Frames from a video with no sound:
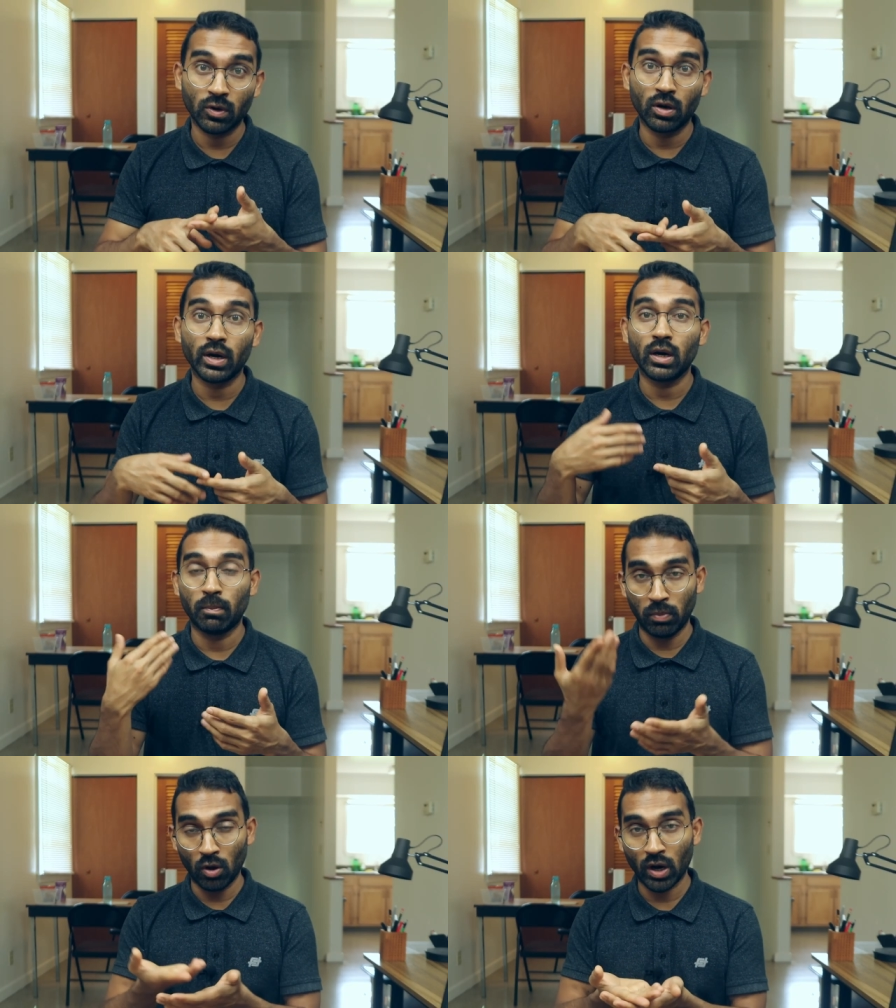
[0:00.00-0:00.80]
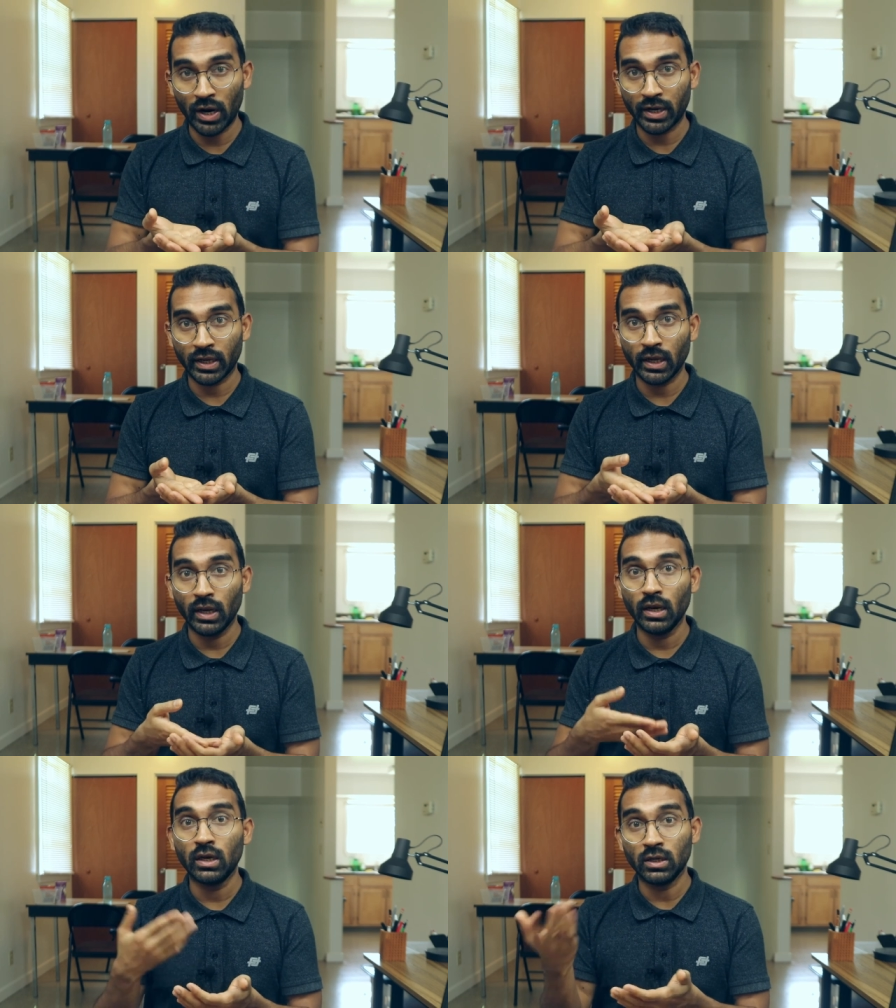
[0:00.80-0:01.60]
for blog
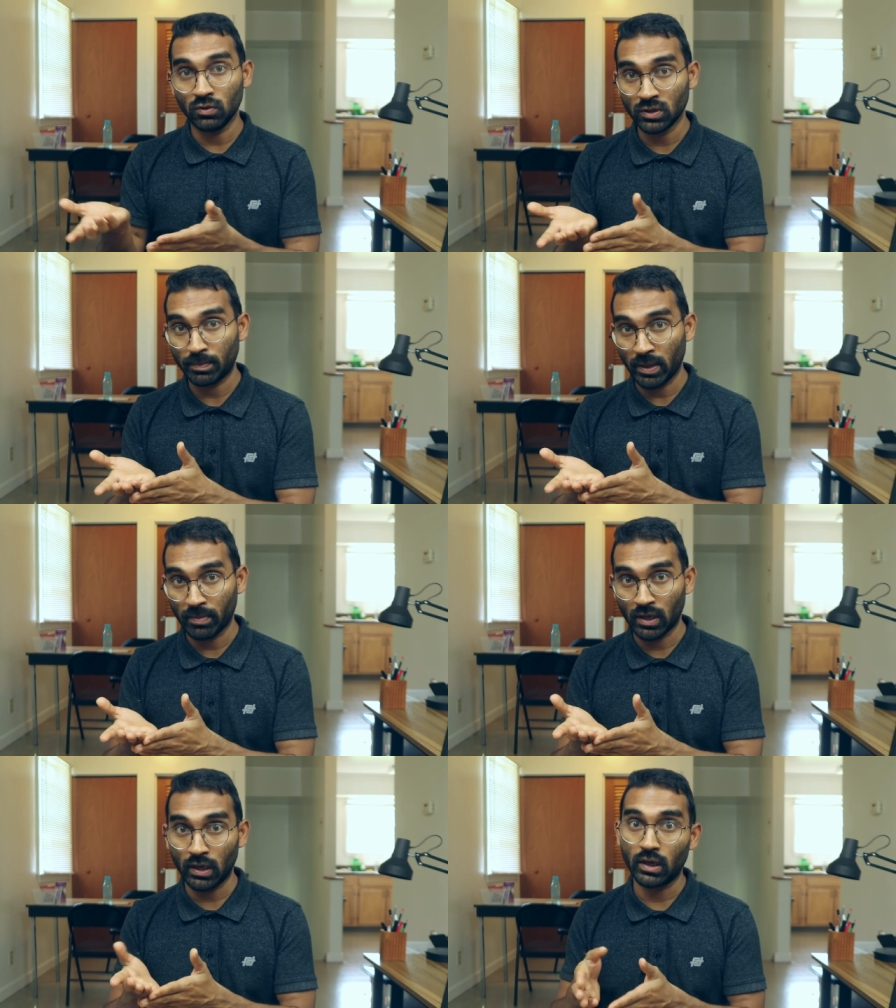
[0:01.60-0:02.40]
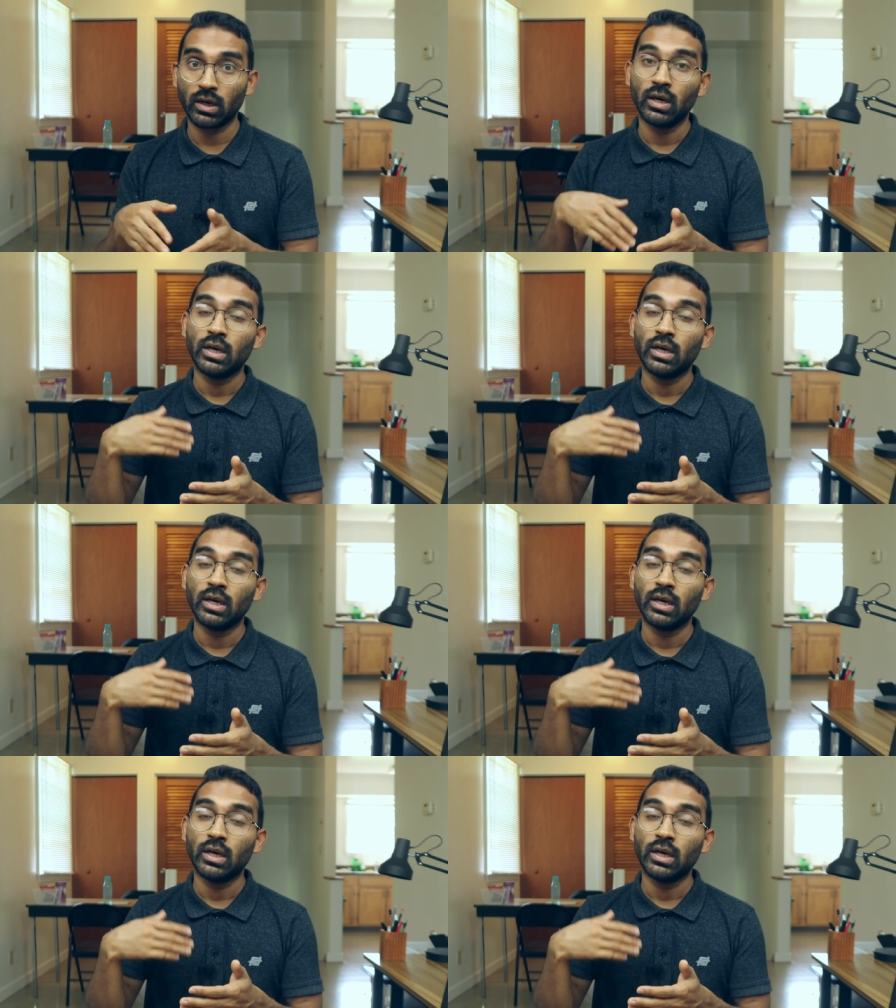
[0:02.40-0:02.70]
article, newspaper,